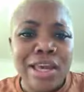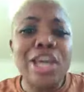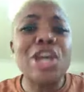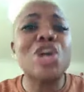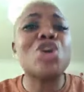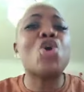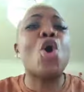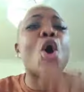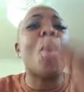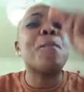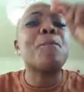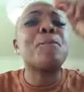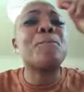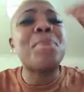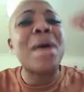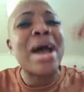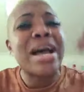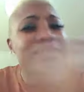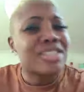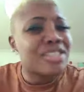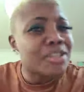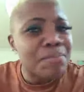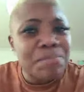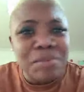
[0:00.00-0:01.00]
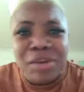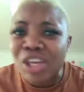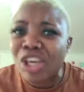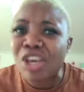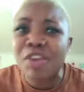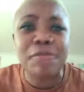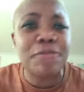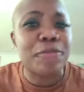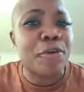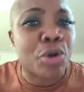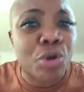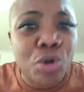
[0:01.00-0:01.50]
It go pass the
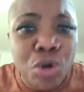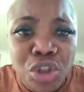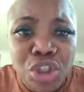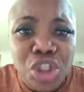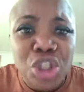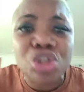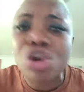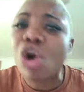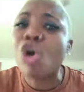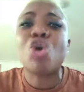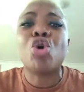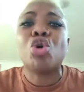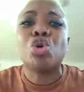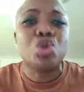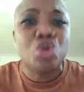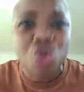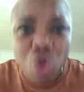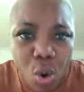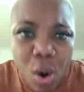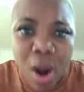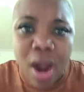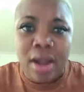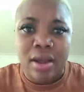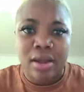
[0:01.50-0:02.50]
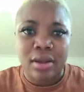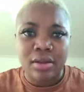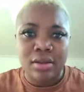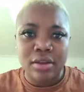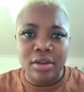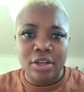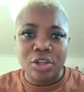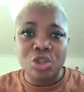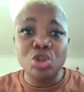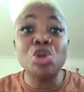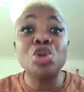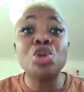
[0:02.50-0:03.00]
picking for road, you not go know her.
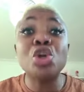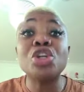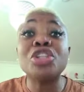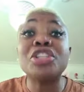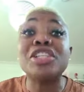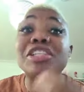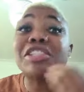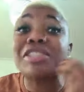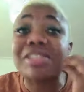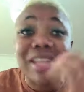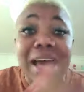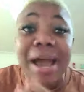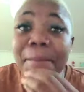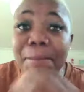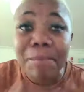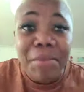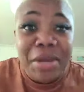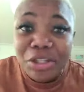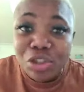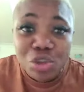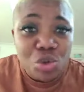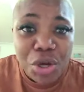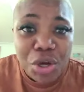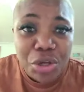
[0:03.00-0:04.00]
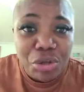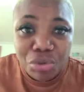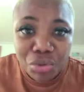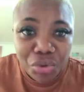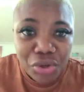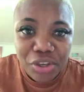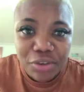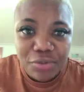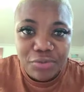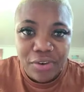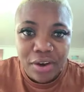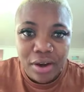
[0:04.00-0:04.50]
You know the damage where you
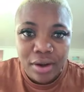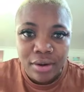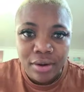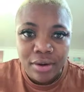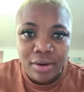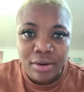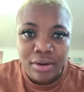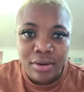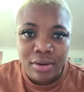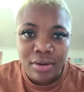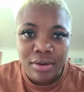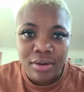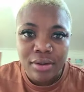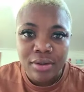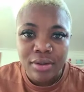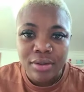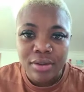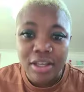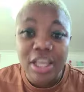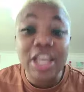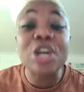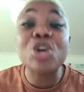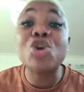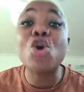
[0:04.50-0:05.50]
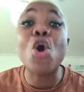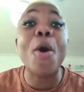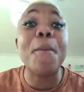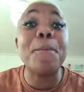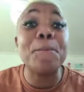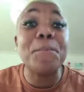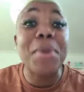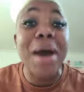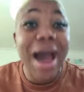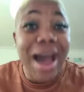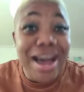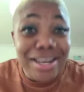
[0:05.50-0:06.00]
give her. It go
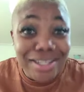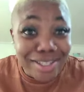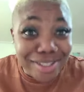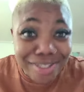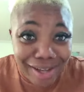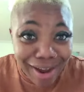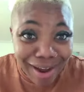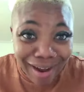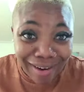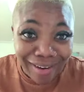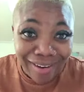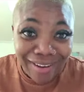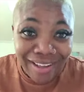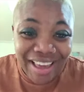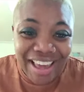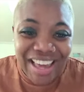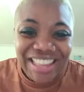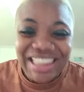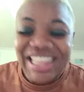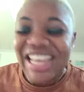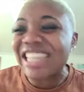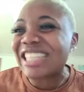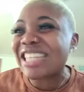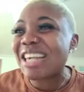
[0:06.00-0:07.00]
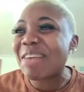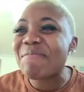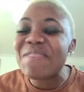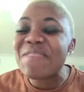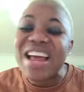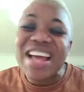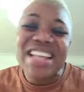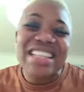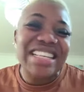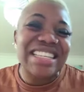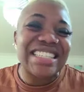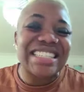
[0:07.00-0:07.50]
pass her. They say
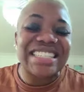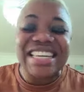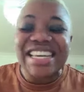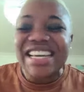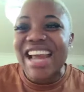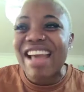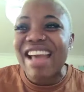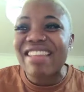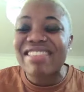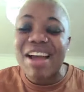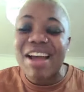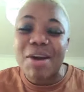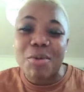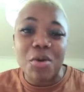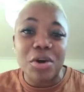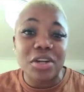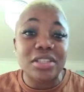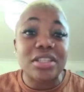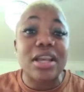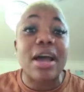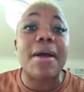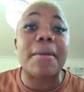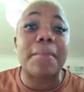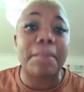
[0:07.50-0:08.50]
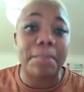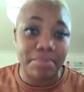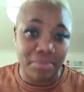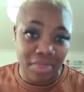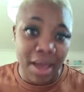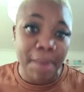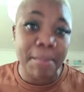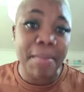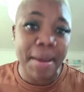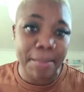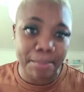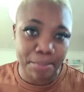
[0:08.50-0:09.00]
blood is thicker than water.
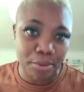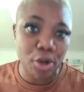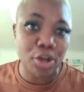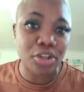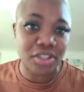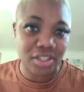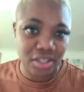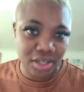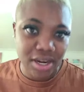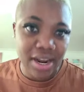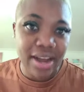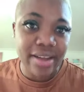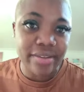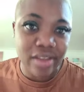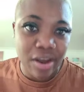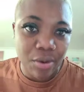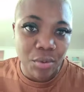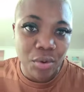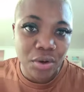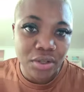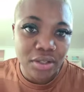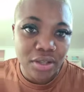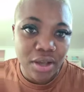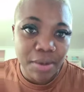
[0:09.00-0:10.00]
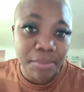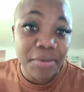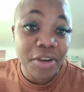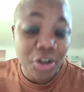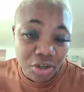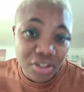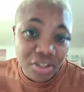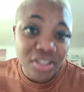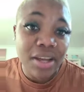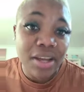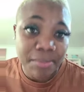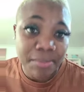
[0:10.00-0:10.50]
Now my blood thicker than water
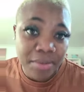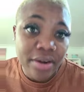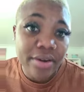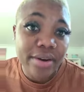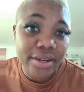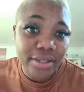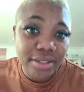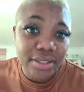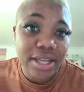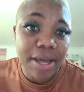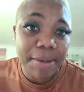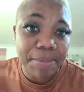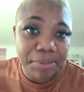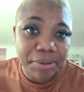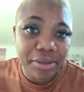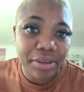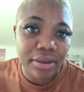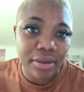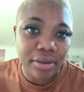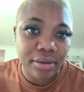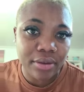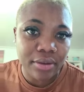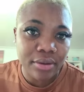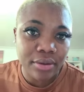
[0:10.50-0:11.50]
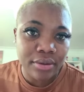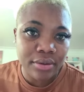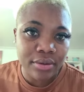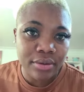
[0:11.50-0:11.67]
because I raise that picking.